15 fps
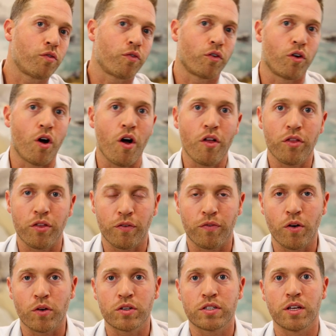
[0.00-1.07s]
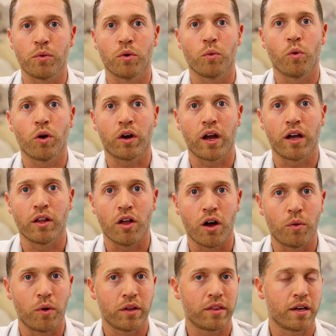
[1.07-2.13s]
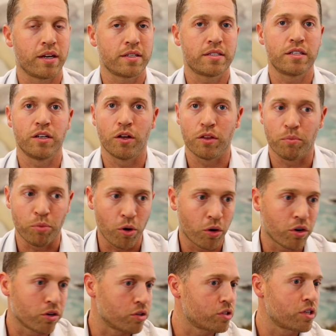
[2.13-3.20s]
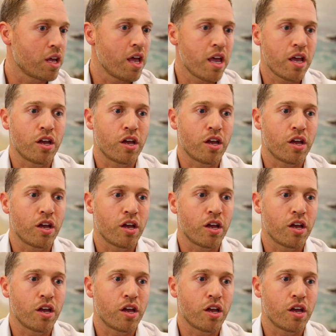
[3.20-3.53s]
for all of the folks that were working along with us, the brokers,